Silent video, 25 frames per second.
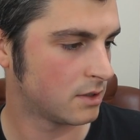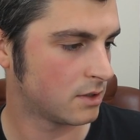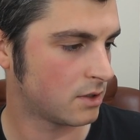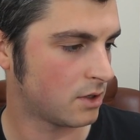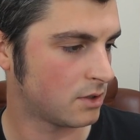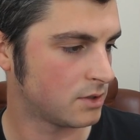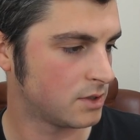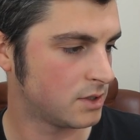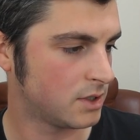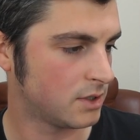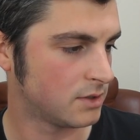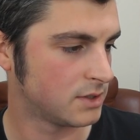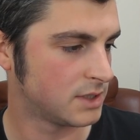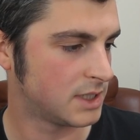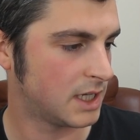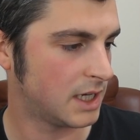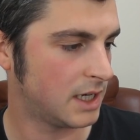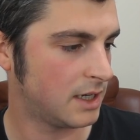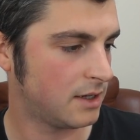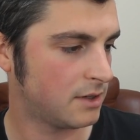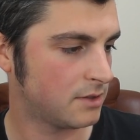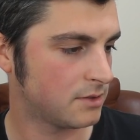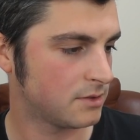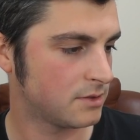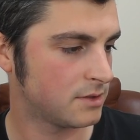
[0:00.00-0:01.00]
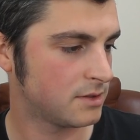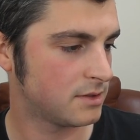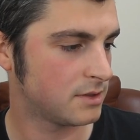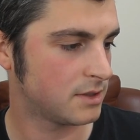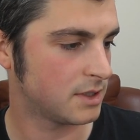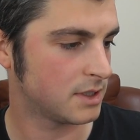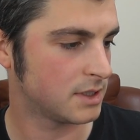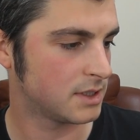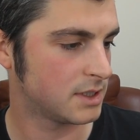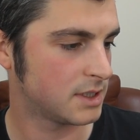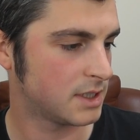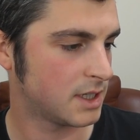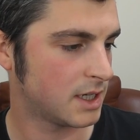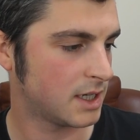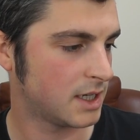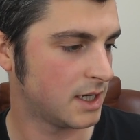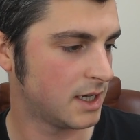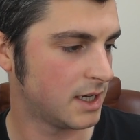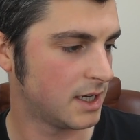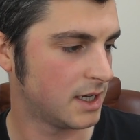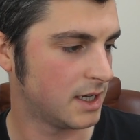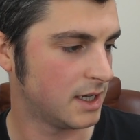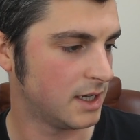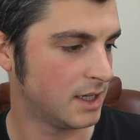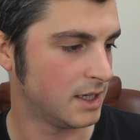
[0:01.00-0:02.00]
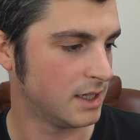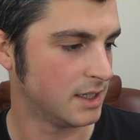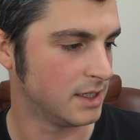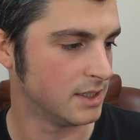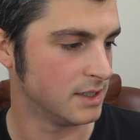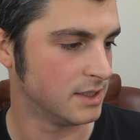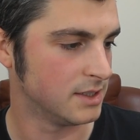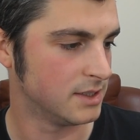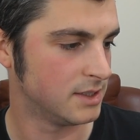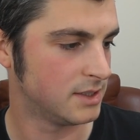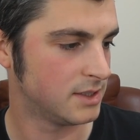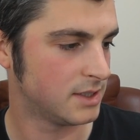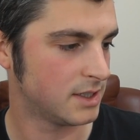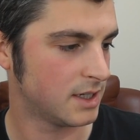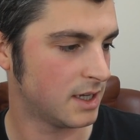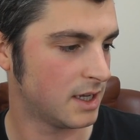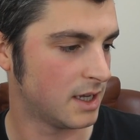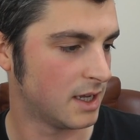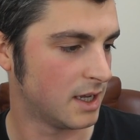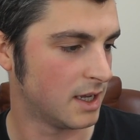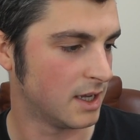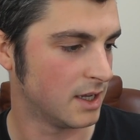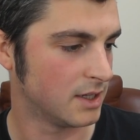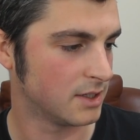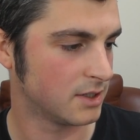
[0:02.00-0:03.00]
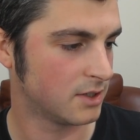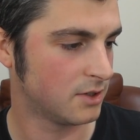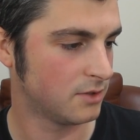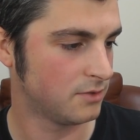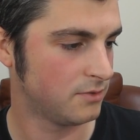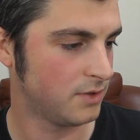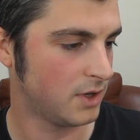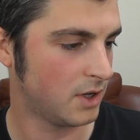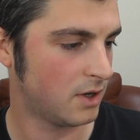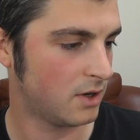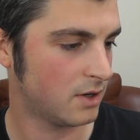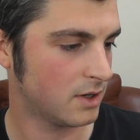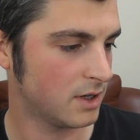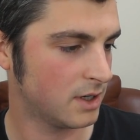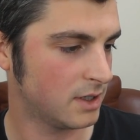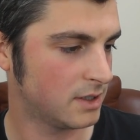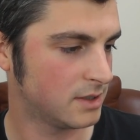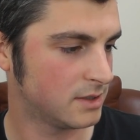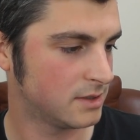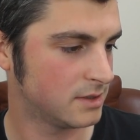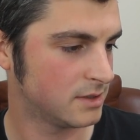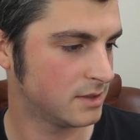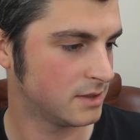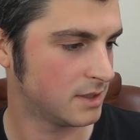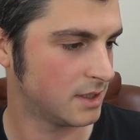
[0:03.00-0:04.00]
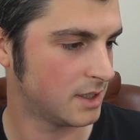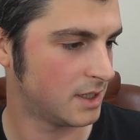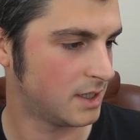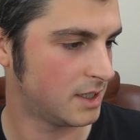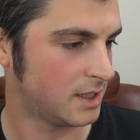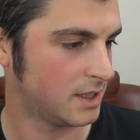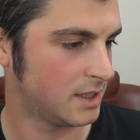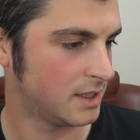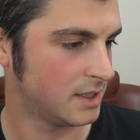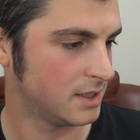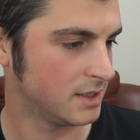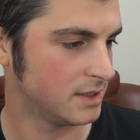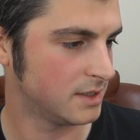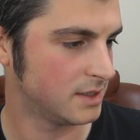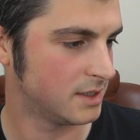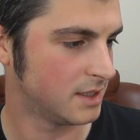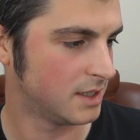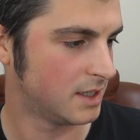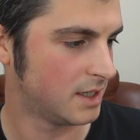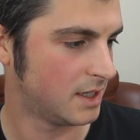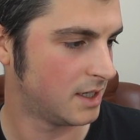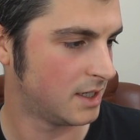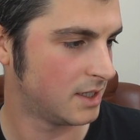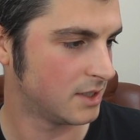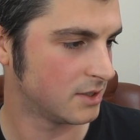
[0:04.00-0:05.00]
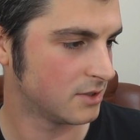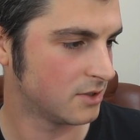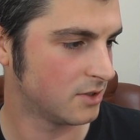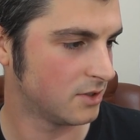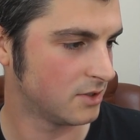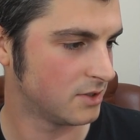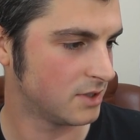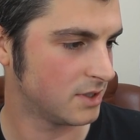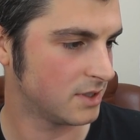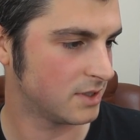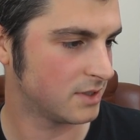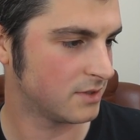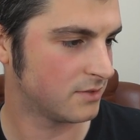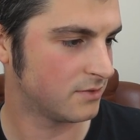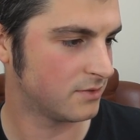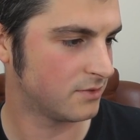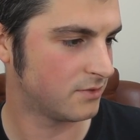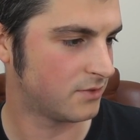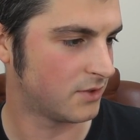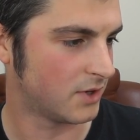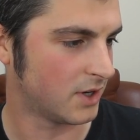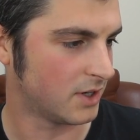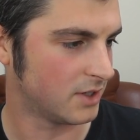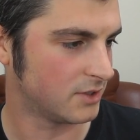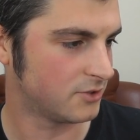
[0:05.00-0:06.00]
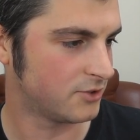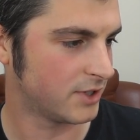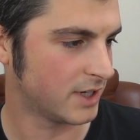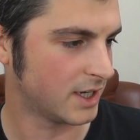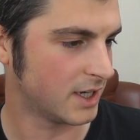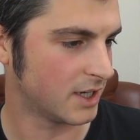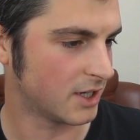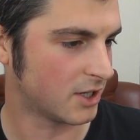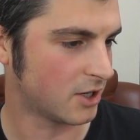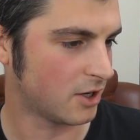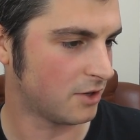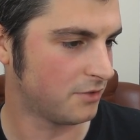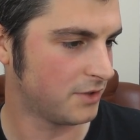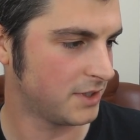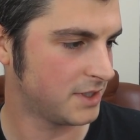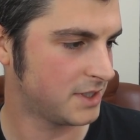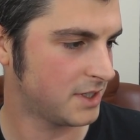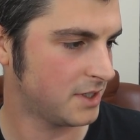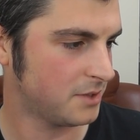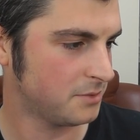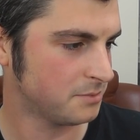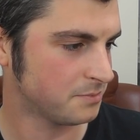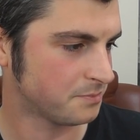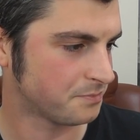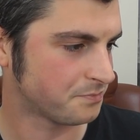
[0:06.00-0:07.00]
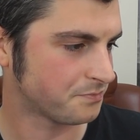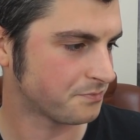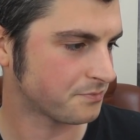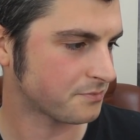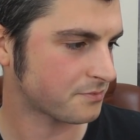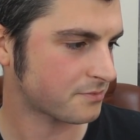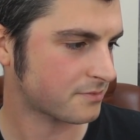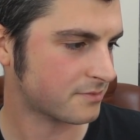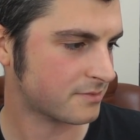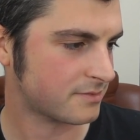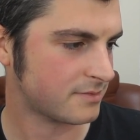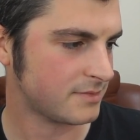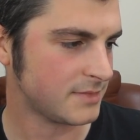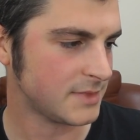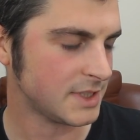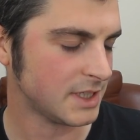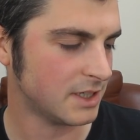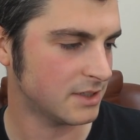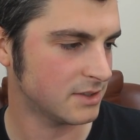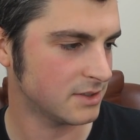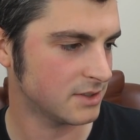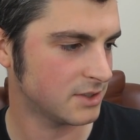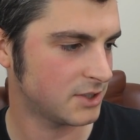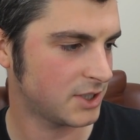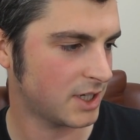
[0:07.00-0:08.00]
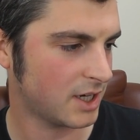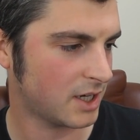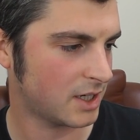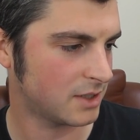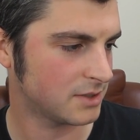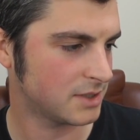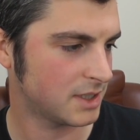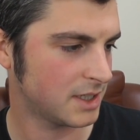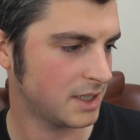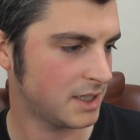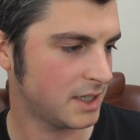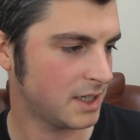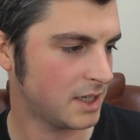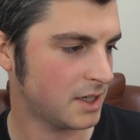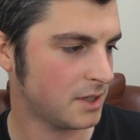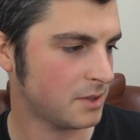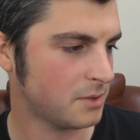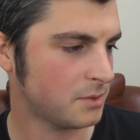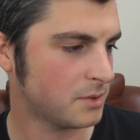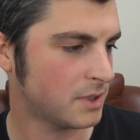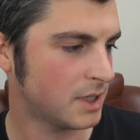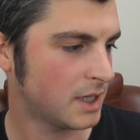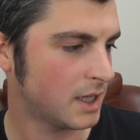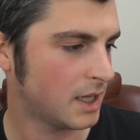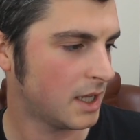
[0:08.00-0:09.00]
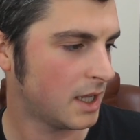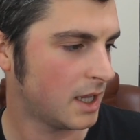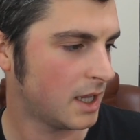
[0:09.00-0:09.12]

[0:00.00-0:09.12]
Constantilios says, good vlog and good for drinking a coffee too. Shout out to you.